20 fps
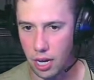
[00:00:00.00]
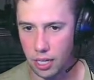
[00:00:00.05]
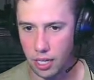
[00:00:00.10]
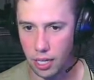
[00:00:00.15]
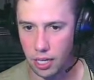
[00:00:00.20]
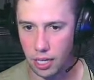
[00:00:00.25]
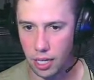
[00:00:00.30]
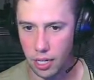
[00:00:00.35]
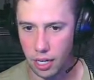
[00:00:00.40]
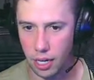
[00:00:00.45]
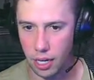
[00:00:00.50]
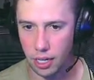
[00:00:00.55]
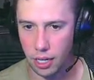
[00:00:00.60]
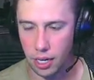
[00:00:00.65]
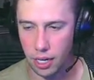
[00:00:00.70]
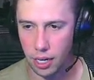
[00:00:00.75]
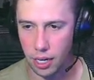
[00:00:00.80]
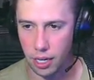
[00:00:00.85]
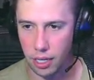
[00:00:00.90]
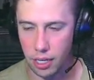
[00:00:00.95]
yeah yeah yeah
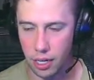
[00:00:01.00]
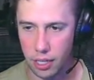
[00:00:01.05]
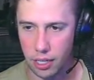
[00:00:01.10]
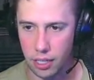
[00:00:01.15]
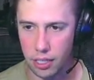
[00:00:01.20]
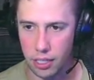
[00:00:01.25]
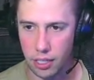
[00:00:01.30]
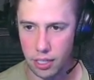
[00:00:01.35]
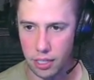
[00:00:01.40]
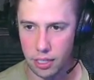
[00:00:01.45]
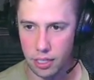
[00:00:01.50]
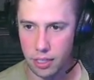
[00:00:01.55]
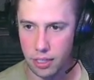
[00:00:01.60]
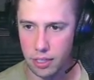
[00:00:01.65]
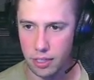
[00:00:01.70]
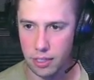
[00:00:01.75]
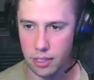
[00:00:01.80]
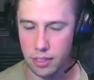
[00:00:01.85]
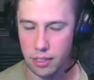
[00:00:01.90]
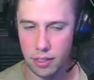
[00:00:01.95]
yeah yeah yeah.
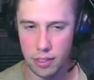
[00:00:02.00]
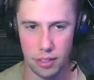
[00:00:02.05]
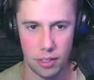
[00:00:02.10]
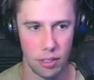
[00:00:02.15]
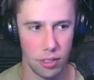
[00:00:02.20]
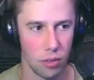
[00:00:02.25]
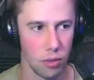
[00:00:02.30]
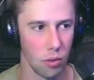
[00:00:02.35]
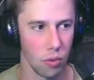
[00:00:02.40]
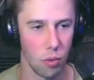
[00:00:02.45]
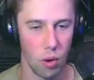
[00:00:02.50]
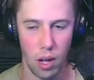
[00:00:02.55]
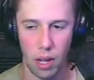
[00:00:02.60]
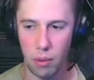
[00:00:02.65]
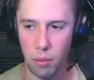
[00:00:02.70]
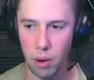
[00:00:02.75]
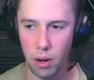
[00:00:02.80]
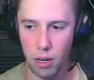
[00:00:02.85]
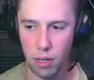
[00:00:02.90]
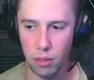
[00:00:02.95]
I
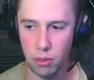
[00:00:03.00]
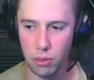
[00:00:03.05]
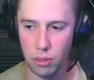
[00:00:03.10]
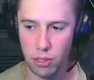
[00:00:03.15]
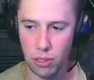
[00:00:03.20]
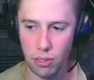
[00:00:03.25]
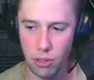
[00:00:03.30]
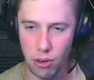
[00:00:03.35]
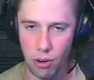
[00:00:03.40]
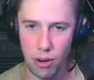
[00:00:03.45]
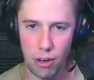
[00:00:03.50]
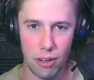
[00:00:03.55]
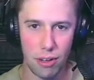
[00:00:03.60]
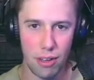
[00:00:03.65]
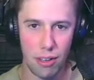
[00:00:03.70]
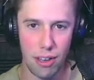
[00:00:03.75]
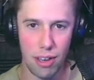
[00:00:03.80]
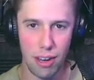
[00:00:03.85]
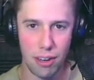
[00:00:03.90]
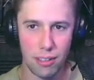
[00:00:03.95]
want to close the door. I
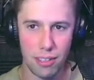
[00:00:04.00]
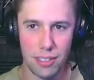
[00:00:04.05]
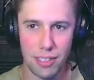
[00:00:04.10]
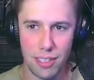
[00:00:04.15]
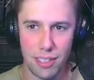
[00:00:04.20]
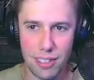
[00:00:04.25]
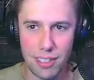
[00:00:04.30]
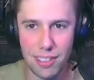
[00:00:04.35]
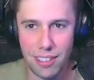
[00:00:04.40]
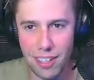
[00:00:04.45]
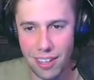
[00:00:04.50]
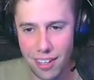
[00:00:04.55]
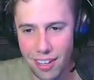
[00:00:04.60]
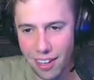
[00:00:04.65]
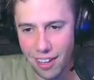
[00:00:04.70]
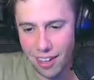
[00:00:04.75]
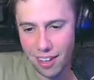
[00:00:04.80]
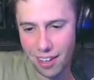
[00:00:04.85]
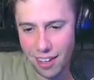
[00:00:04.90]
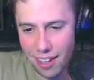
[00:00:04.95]
don't
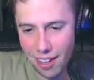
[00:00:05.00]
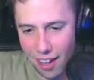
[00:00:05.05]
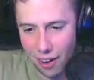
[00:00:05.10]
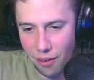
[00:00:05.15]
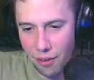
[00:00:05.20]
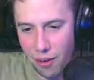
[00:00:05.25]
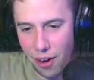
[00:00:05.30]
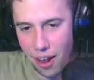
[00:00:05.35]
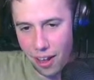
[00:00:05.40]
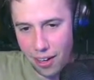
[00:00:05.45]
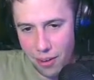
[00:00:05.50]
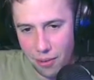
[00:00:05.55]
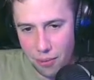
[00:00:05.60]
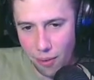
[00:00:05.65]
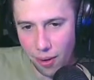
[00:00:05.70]
I didn't